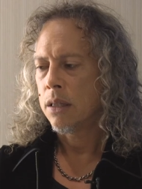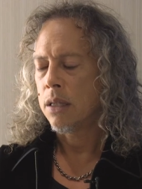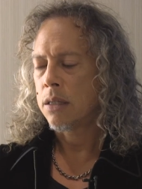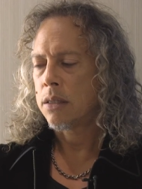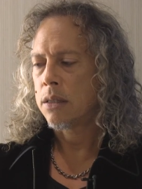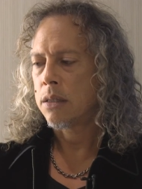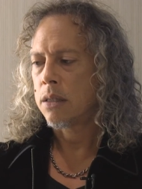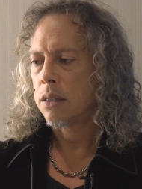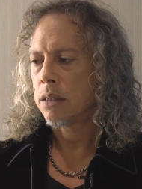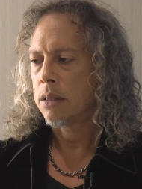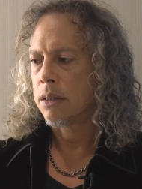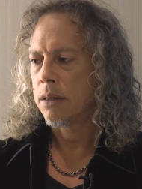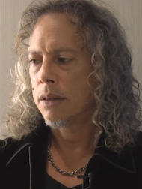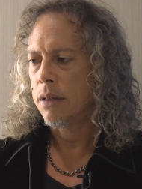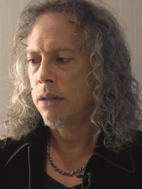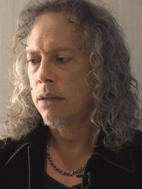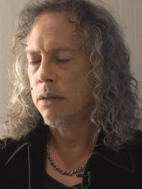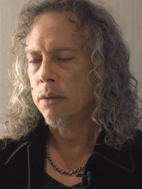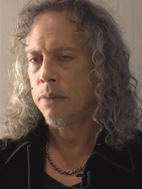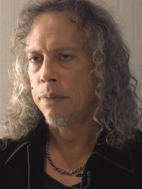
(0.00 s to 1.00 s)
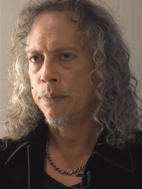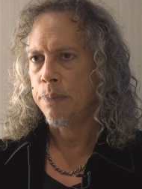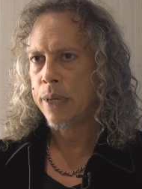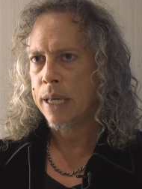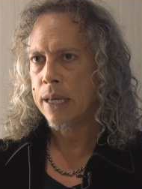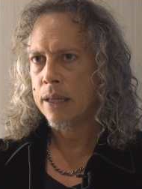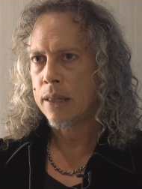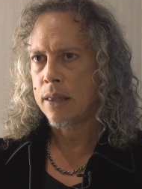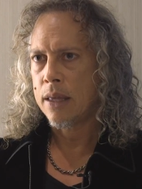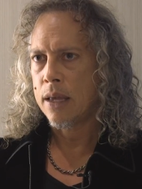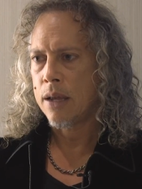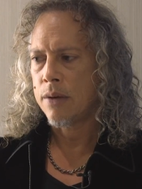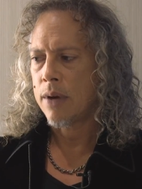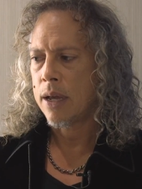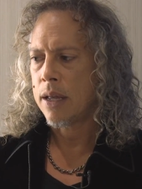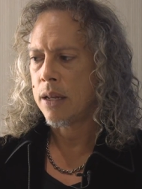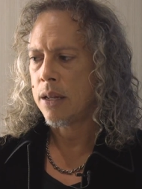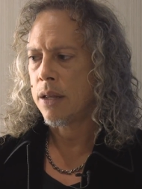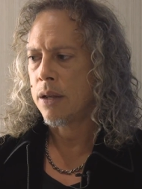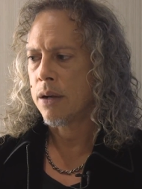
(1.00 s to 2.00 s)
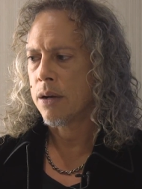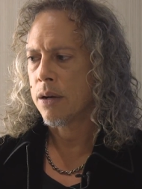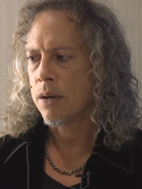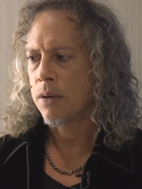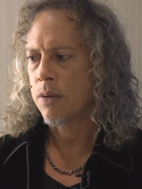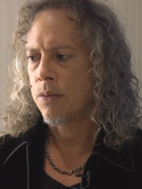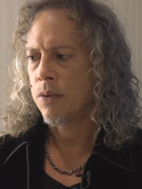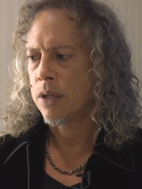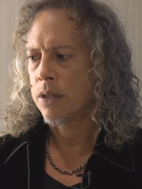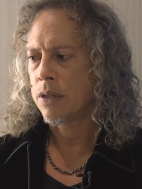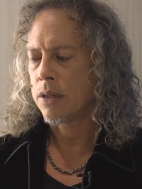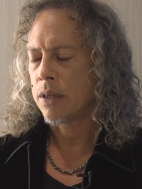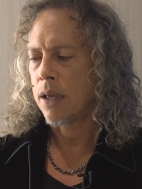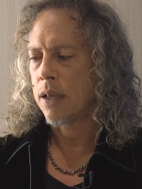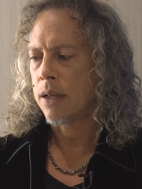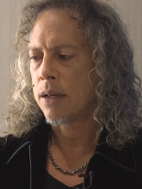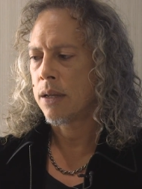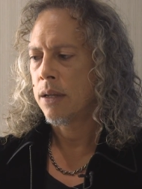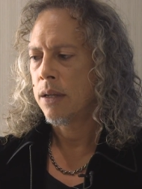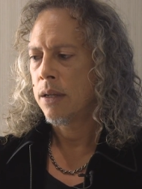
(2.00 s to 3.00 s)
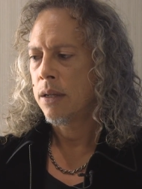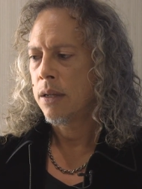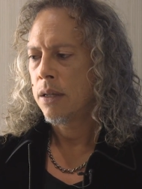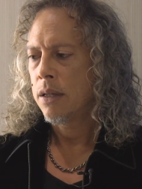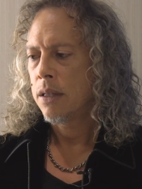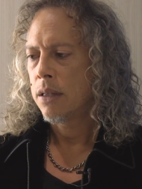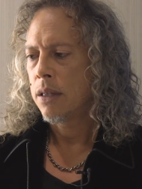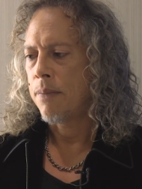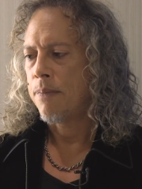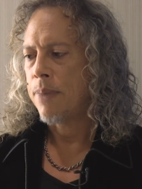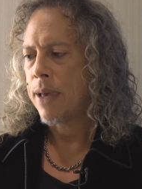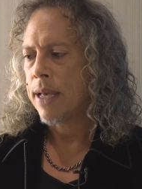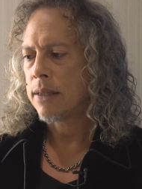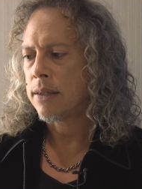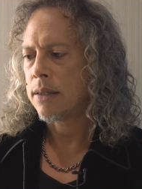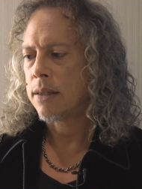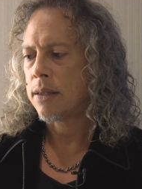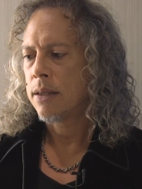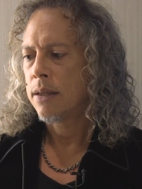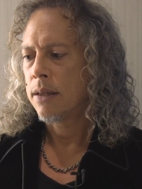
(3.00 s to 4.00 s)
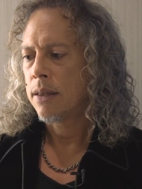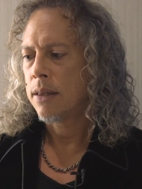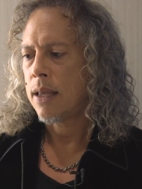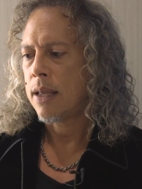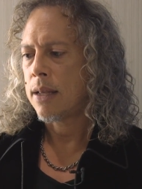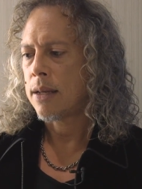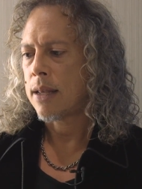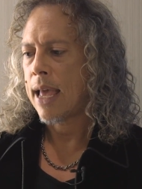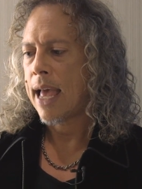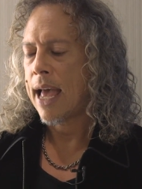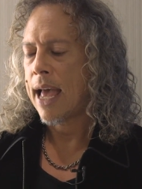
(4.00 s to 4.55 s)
This little pick thing right here was like the best thing to